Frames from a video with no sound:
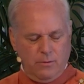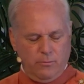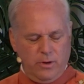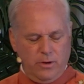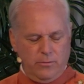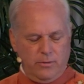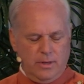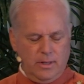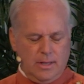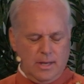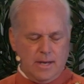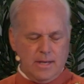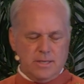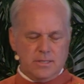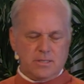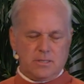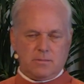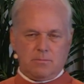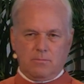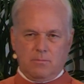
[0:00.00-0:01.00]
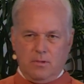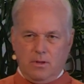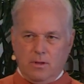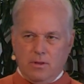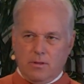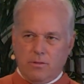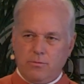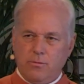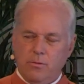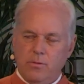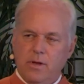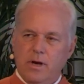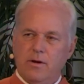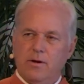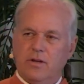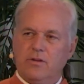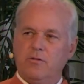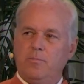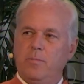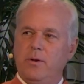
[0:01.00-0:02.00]
And we realize through
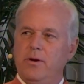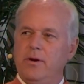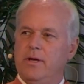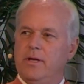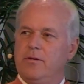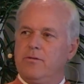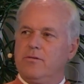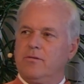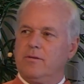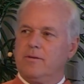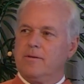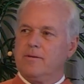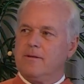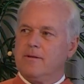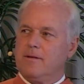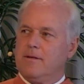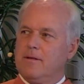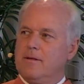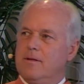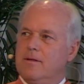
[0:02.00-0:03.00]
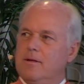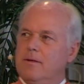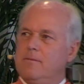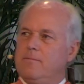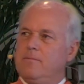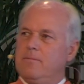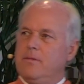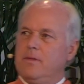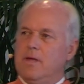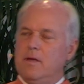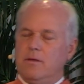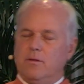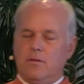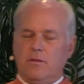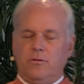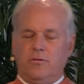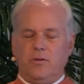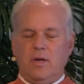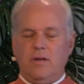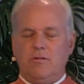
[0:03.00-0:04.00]
their experience,
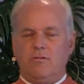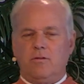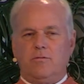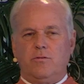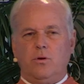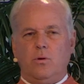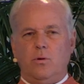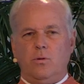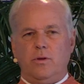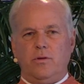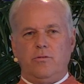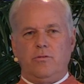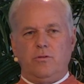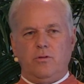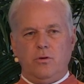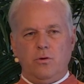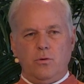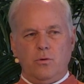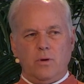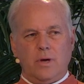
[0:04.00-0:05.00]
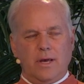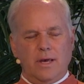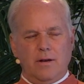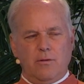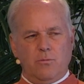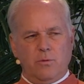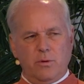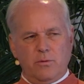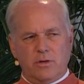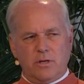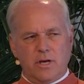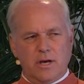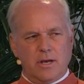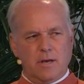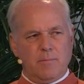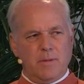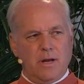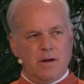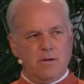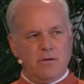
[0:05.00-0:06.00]
the saints have told us too. Again, we were
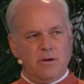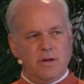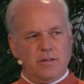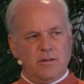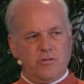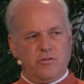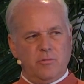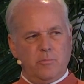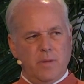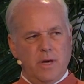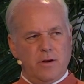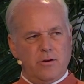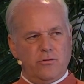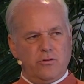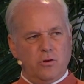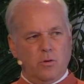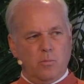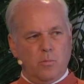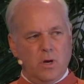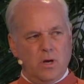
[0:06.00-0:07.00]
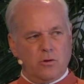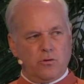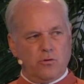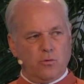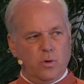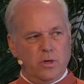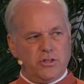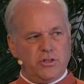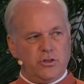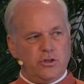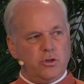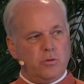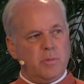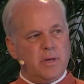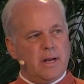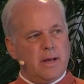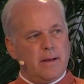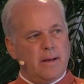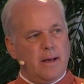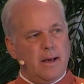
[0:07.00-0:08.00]
talking about it earlier. It doesn't matter so much what you do,
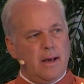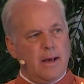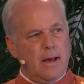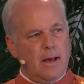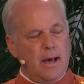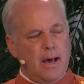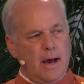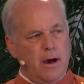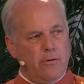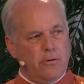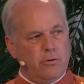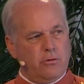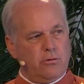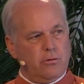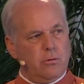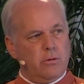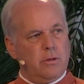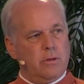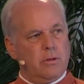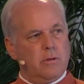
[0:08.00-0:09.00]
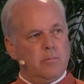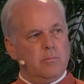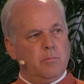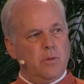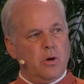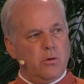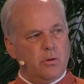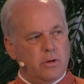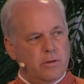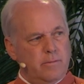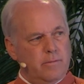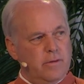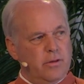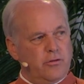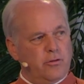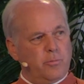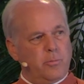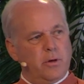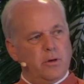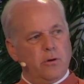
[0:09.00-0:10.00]
but how you do it, the motive,
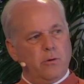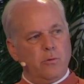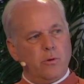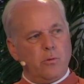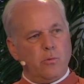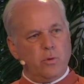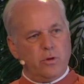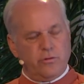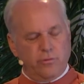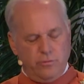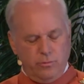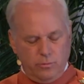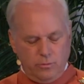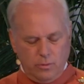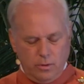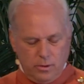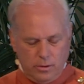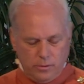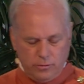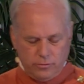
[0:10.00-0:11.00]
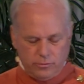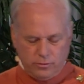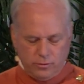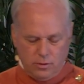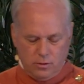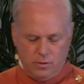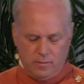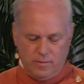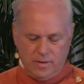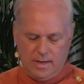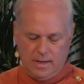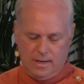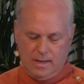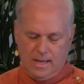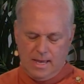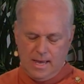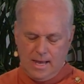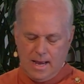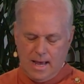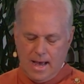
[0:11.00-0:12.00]
the spirit with which you serve
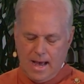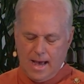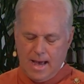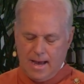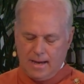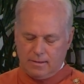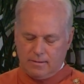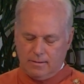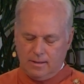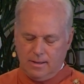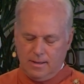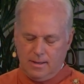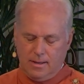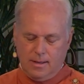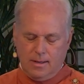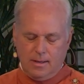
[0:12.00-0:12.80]
and act.